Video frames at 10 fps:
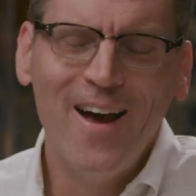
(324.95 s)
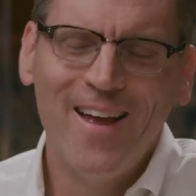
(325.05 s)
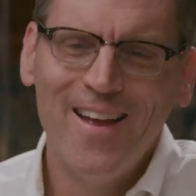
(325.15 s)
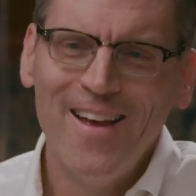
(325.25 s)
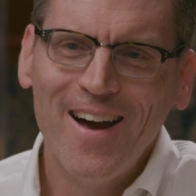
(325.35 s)

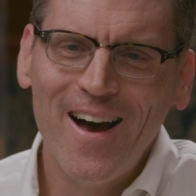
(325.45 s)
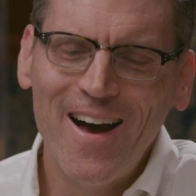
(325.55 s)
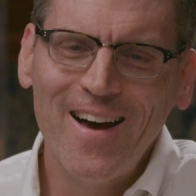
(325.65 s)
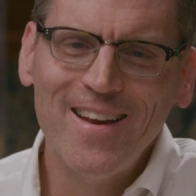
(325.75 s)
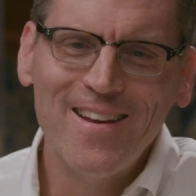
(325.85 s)

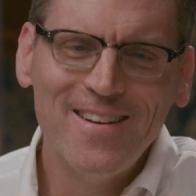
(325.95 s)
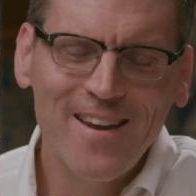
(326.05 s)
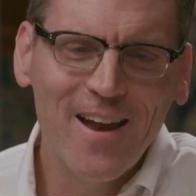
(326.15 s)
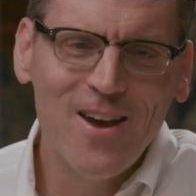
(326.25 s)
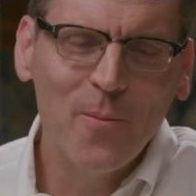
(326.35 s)
uh,
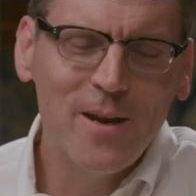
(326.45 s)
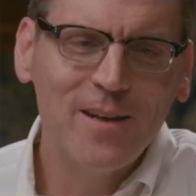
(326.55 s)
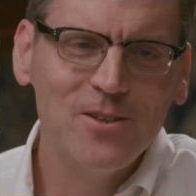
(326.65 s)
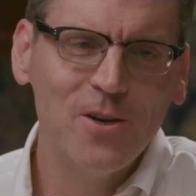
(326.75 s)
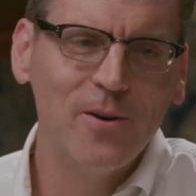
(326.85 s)
yeah, nobody
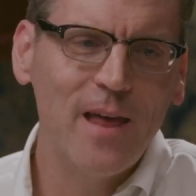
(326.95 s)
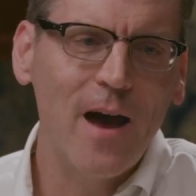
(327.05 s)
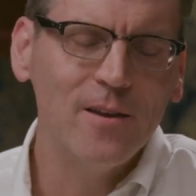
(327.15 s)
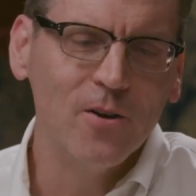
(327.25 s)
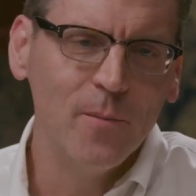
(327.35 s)
can do it
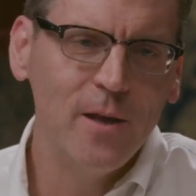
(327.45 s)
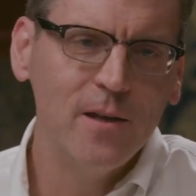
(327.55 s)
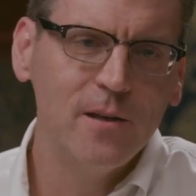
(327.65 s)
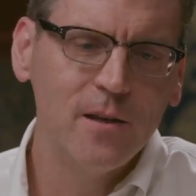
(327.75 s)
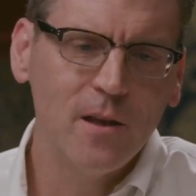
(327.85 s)
without you. I
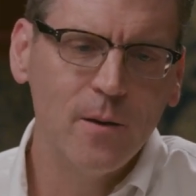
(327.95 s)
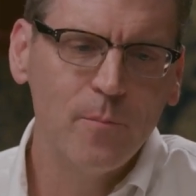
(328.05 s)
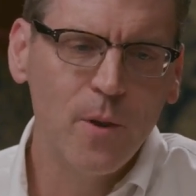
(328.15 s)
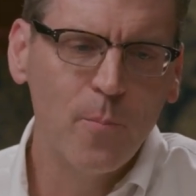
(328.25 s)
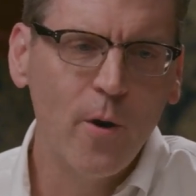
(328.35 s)
mean, the
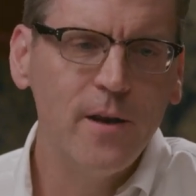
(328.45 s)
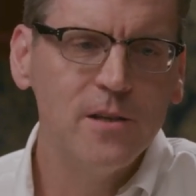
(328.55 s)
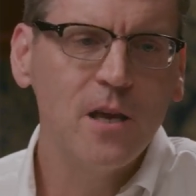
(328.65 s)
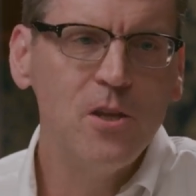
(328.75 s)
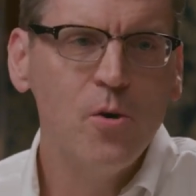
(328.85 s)
the point
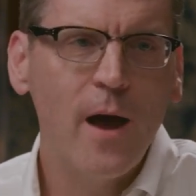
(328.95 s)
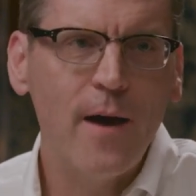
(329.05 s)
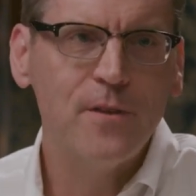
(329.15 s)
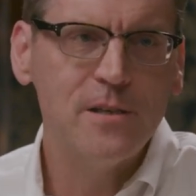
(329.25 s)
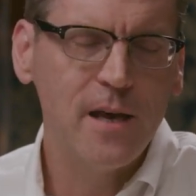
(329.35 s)
is that you
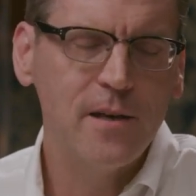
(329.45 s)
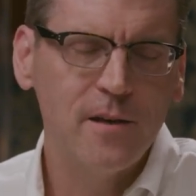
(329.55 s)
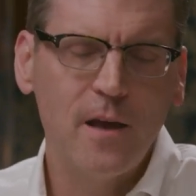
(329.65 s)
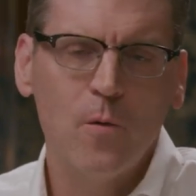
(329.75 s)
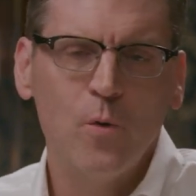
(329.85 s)
have the
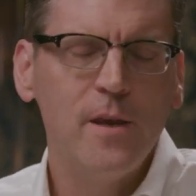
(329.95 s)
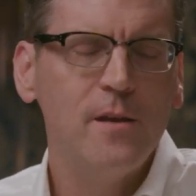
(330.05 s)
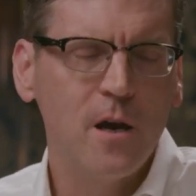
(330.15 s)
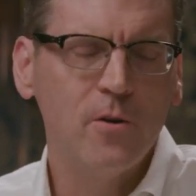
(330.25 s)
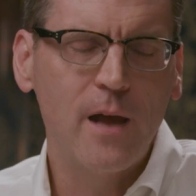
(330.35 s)
data that we
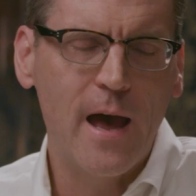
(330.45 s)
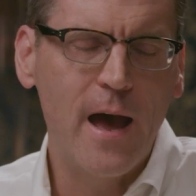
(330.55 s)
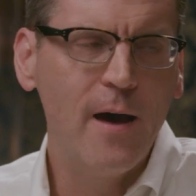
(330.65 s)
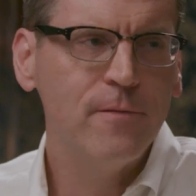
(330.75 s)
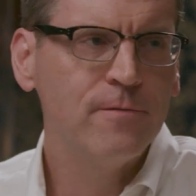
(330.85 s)
don't
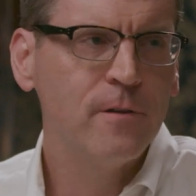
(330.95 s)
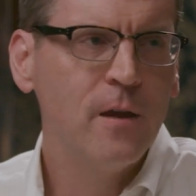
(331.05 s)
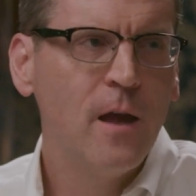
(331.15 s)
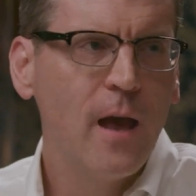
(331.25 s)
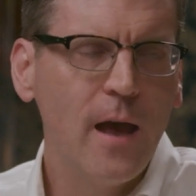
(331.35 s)
have,
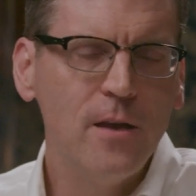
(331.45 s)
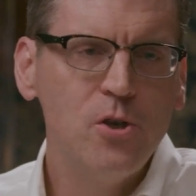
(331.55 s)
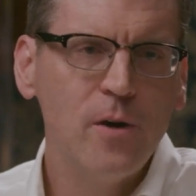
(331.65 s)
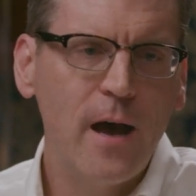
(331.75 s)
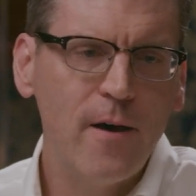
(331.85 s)
and
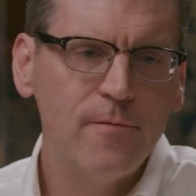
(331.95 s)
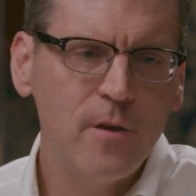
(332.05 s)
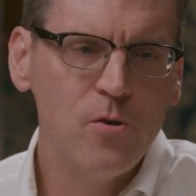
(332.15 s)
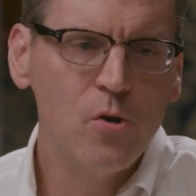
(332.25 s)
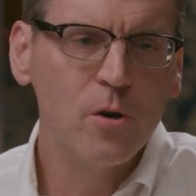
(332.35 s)
you have
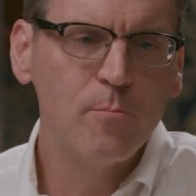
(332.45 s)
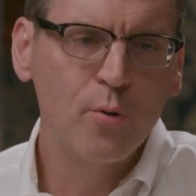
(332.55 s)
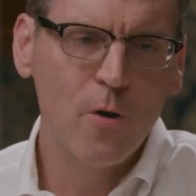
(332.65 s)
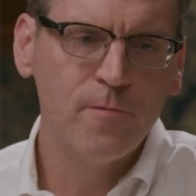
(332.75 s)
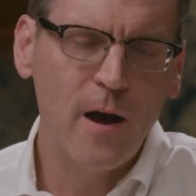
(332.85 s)
you can
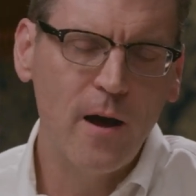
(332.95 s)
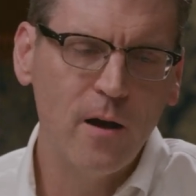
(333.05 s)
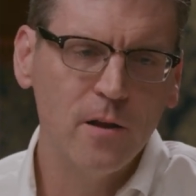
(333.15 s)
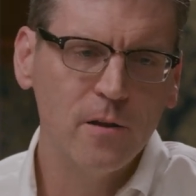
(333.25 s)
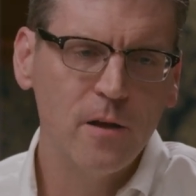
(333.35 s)

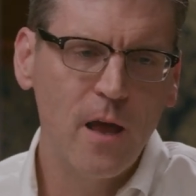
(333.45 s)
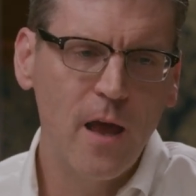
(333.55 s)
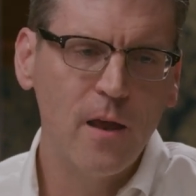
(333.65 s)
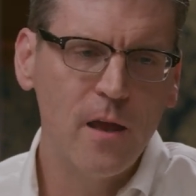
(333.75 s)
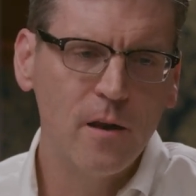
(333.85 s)
profile
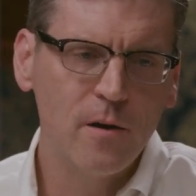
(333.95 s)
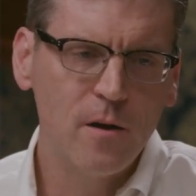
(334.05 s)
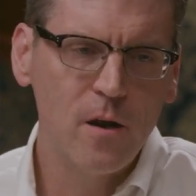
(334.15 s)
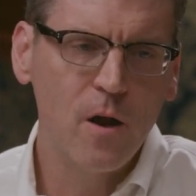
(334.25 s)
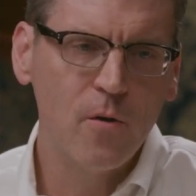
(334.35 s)
in, in
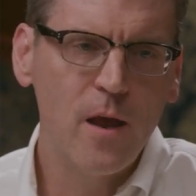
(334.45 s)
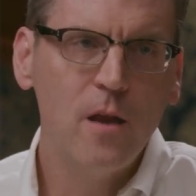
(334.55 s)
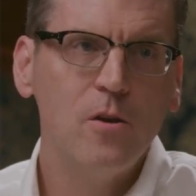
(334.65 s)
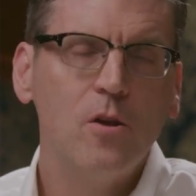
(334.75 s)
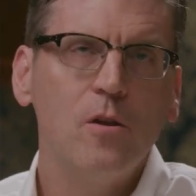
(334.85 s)
you know
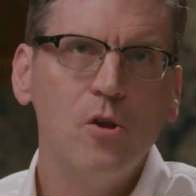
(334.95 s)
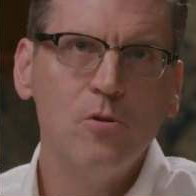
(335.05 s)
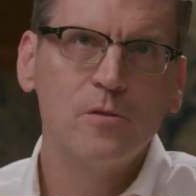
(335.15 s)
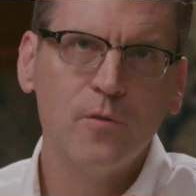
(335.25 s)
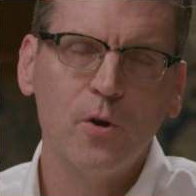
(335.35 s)
in
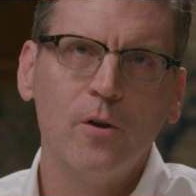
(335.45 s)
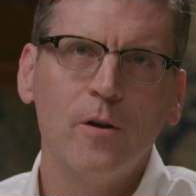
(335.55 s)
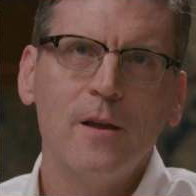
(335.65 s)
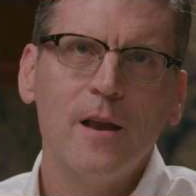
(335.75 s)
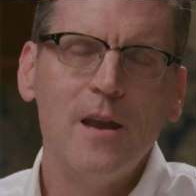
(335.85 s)

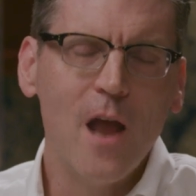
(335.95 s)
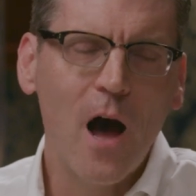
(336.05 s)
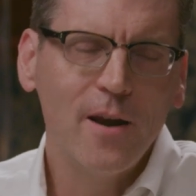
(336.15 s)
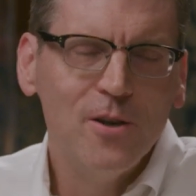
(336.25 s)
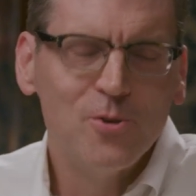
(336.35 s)
useful
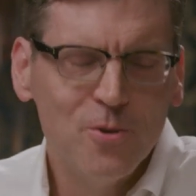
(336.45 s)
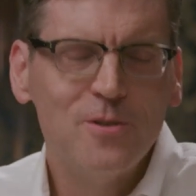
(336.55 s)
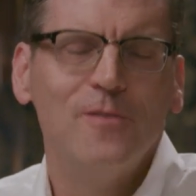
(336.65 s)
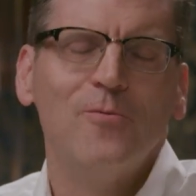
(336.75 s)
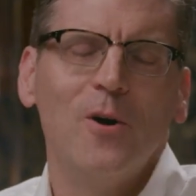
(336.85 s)

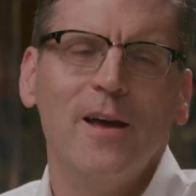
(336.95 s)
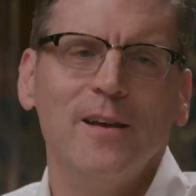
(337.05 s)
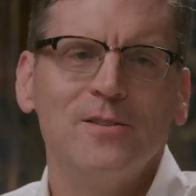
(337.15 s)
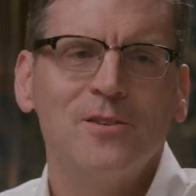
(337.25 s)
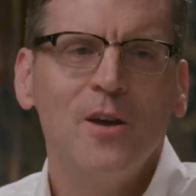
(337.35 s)
non-intrusive
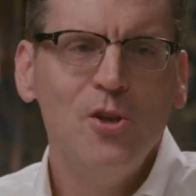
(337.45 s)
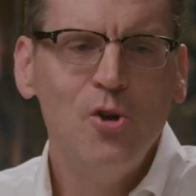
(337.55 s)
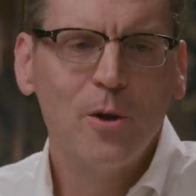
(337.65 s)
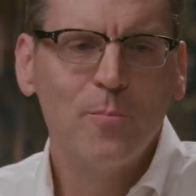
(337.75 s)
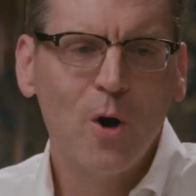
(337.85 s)
ways.
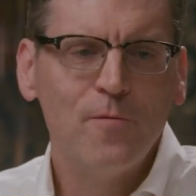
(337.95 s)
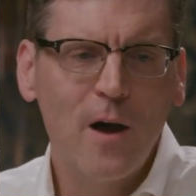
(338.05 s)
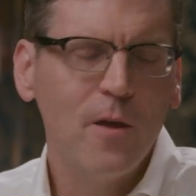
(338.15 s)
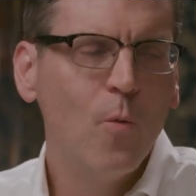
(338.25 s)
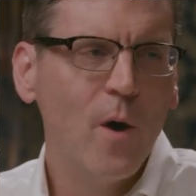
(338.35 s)
You can
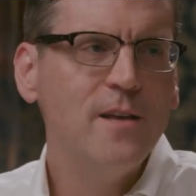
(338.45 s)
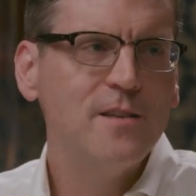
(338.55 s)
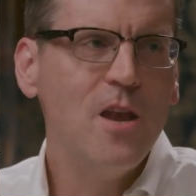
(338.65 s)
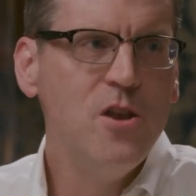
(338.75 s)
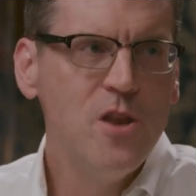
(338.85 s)
profile in ways
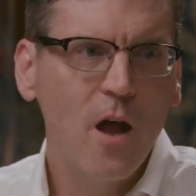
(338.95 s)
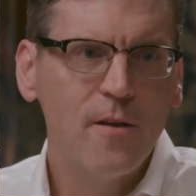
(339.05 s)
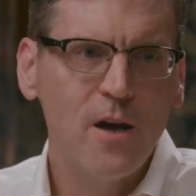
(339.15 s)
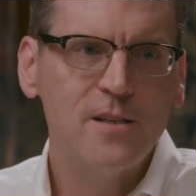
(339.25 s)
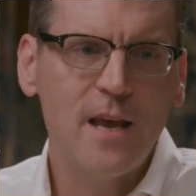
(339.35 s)
that none
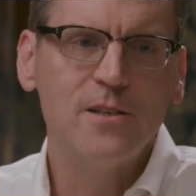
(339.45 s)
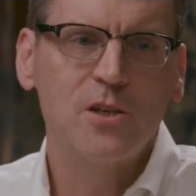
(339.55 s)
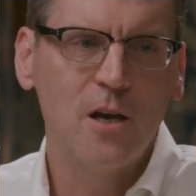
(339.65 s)
of us as